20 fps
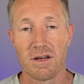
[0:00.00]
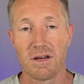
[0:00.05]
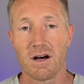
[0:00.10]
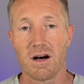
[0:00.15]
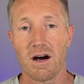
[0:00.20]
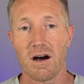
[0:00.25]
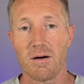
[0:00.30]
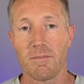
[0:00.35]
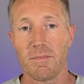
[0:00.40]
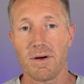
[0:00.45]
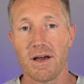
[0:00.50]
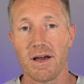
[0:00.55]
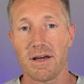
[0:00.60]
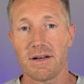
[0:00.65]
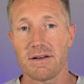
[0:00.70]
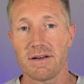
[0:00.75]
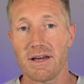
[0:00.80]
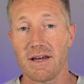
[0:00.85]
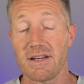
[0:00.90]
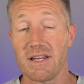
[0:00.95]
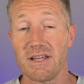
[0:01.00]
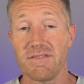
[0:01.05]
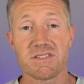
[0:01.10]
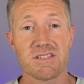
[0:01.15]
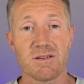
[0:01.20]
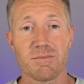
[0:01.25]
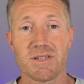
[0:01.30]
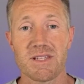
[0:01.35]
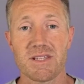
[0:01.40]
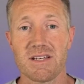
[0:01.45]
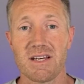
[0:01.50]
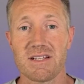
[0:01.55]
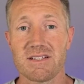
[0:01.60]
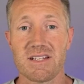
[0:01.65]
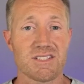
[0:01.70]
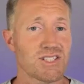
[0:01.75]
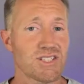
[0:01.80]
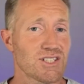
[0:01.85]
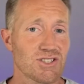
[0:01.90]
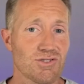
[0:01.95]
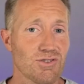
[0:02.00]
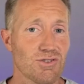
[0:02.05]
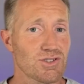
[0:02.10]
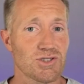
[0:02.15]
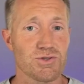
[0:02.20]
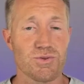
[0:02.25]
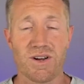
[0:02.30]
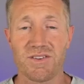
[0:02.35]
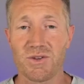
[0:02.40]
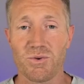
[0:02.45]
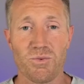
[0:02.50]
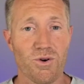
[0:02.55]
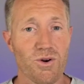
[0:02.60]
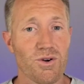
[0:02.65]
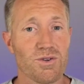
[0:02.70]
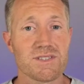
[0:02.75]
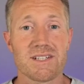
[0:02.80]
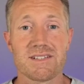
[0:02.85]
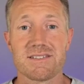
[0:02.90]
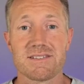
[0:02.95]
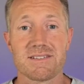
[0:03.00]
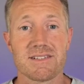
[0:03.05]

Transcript: um, and and even some of the indigenous cultures around the world that,